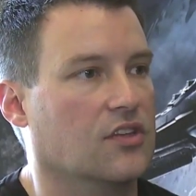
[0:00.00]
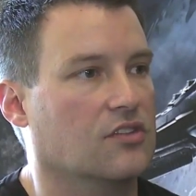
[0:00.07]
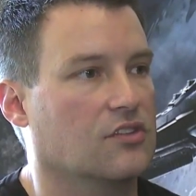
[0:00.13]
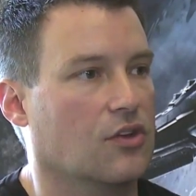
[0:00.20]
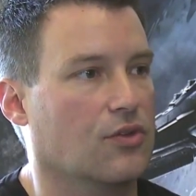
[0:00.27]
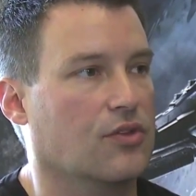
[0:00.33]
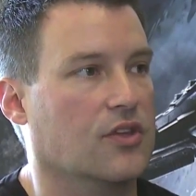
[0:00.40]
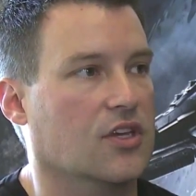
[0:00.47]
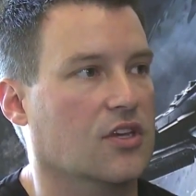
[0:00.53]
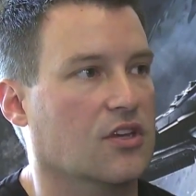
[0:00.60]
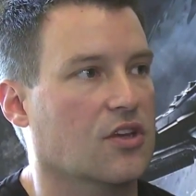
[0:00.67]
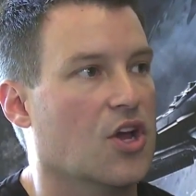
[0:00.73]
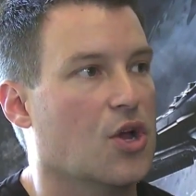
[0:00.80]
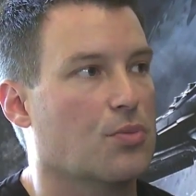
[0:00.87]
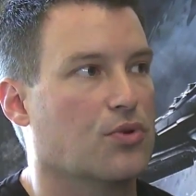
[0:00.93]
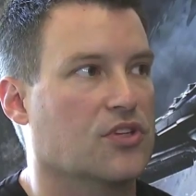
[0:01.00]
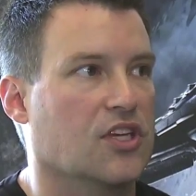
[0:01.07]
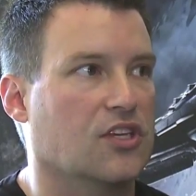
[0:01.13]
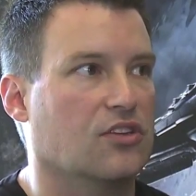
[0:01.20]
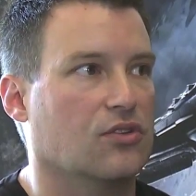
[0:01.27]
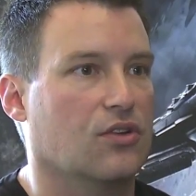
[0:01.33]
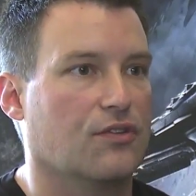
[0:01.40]
And so the
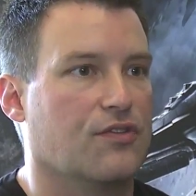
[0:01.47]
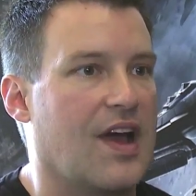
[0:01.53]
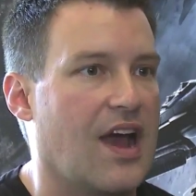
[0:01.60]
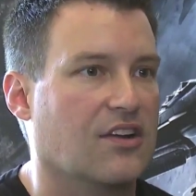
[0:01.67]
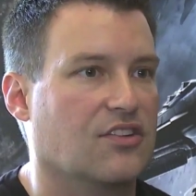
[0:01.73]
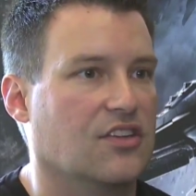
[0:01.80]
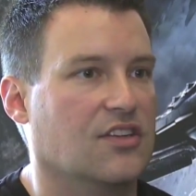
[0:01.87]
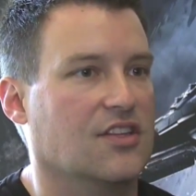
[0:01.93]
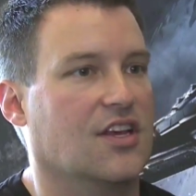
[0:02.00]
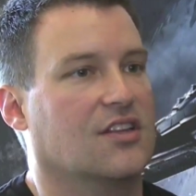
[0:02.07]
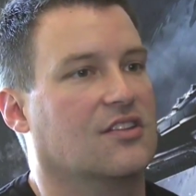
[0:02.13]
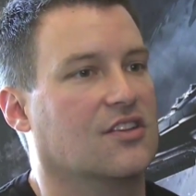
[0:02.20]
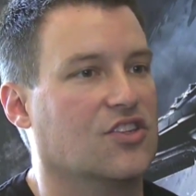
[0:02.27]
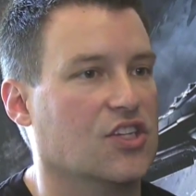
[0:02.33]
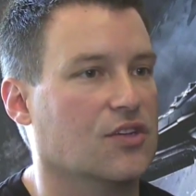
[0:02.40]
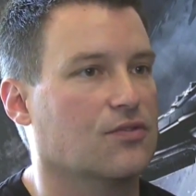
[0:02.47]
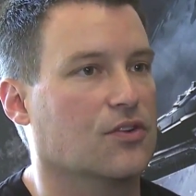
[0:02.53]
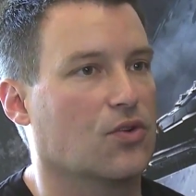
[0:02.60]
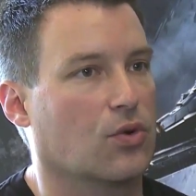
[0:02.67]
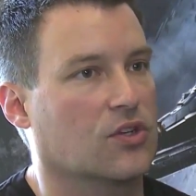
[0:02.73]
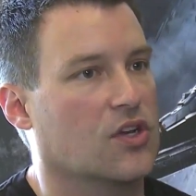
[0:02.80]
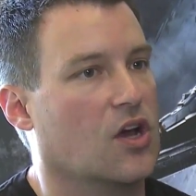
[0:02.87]
particular faction that the Chief
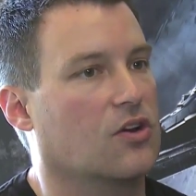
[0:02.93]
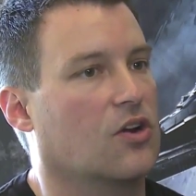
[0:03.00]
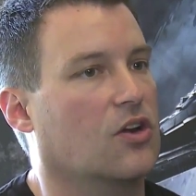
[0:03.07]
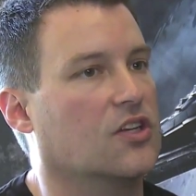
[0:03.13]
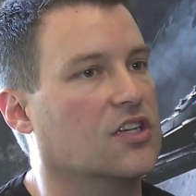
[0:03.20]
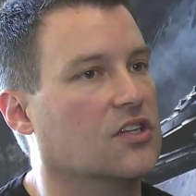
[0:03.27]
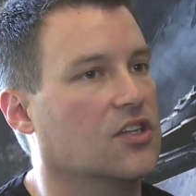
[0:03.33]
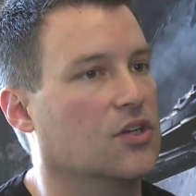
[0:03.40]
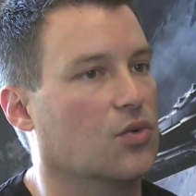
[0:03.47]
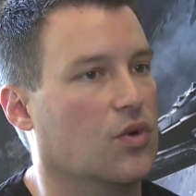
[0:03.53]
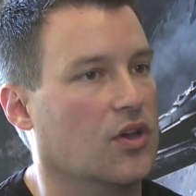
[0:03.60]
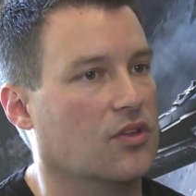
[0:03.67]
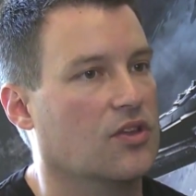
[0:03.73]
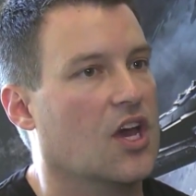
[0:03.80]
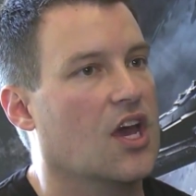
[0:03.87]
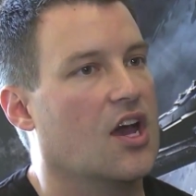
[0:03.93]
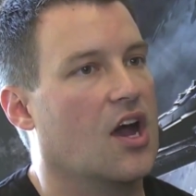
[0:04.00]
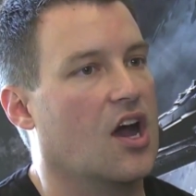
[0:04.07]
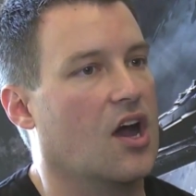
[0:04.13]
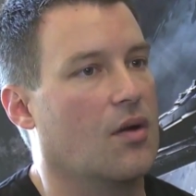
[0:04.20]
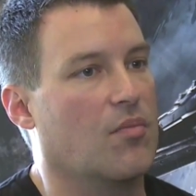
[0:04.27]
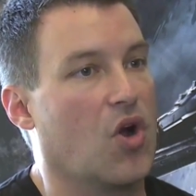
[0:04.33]
and Cortana are dealing with
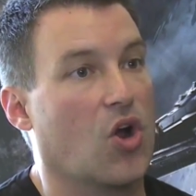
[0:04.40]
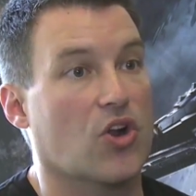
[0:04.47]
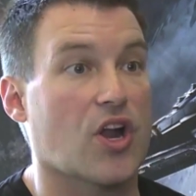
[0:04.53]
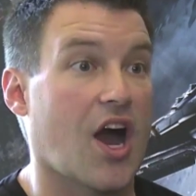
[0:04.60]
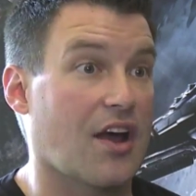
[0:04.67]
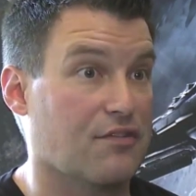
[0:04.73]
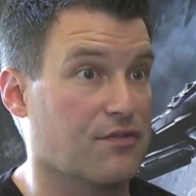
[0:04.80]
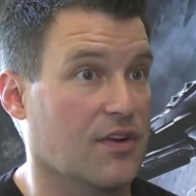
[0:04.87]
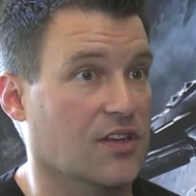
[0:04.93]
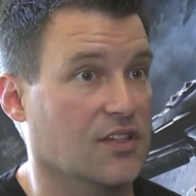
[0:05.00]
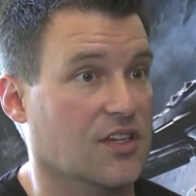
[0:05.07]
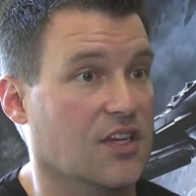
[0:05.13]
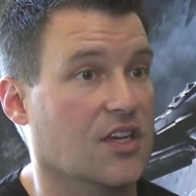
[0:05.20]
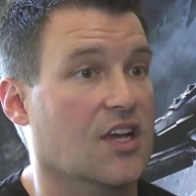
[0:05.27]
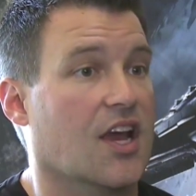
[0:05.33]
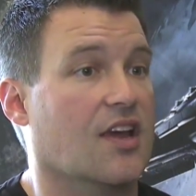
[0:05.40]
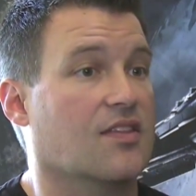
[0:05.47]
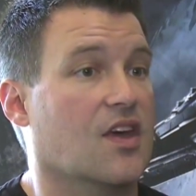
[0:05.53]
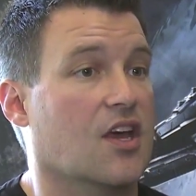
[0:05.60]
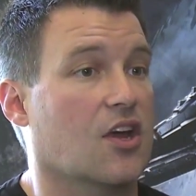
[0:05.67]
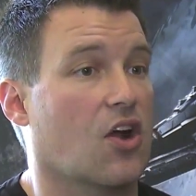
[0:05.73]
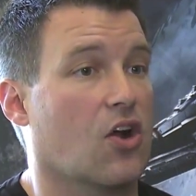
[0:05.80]
are not friendly, and
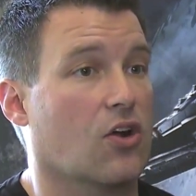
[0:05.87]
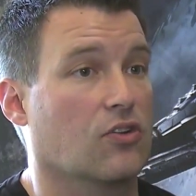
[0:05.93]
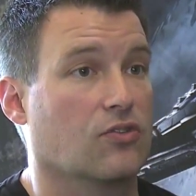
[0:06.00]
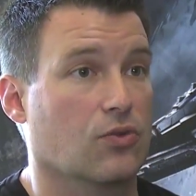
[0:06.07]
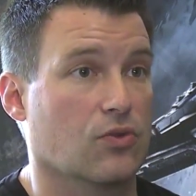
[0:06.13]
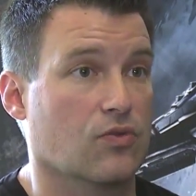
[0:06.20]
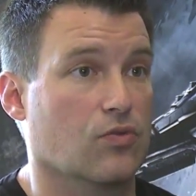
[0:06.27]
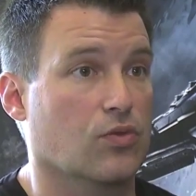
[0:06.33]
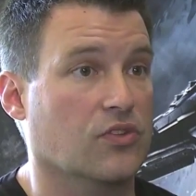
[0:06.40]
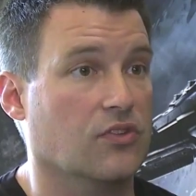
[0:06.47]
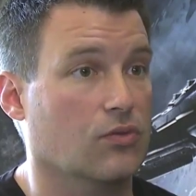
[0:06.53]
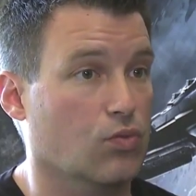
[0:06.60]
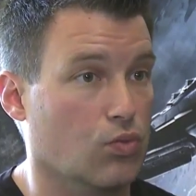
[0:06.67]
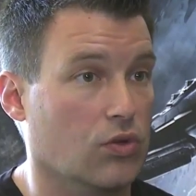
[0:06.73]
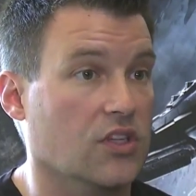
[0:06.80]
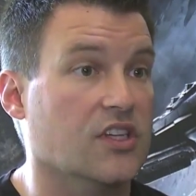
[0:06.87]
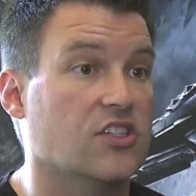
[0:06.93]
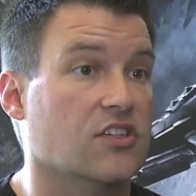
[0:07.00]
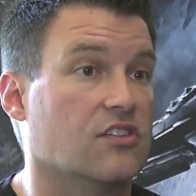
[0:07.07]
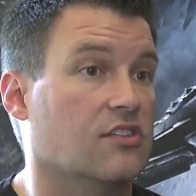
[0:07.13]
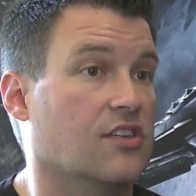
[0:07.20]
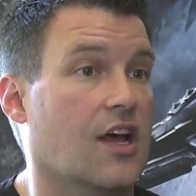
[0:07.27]
they are sort of
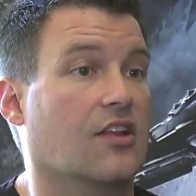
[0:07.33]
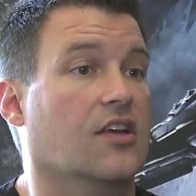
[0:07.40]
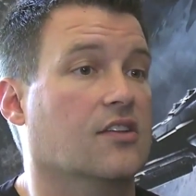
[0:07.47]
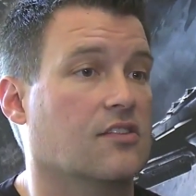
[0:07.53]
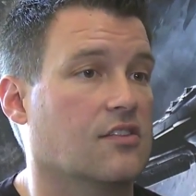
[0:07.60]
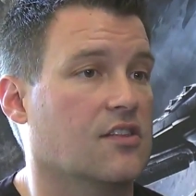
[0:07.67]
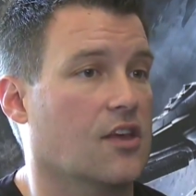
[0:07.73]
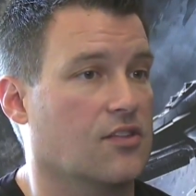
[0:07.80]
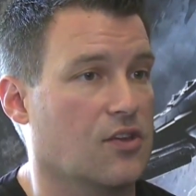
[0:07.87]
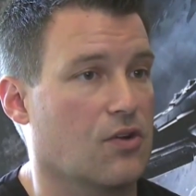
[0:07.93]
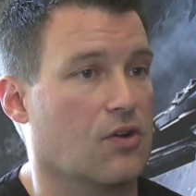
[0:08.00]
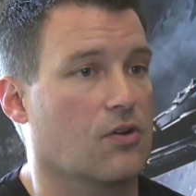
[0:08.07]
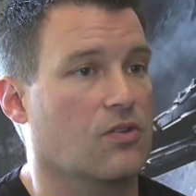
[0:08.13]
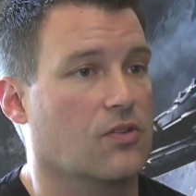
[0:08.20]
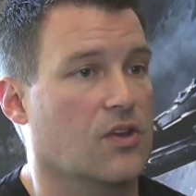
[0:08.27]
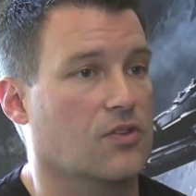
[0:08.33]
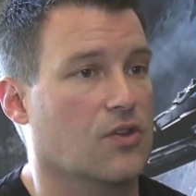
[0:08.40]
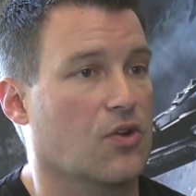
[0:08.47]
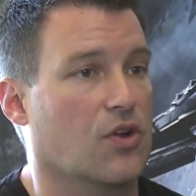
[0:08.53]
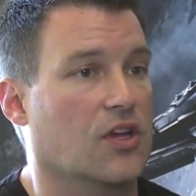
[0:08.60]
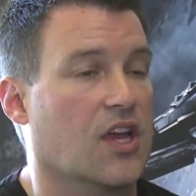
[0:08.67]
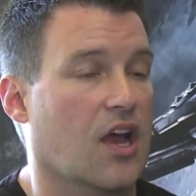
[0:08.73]
religious zealots that
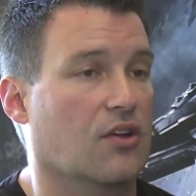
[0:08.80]
they're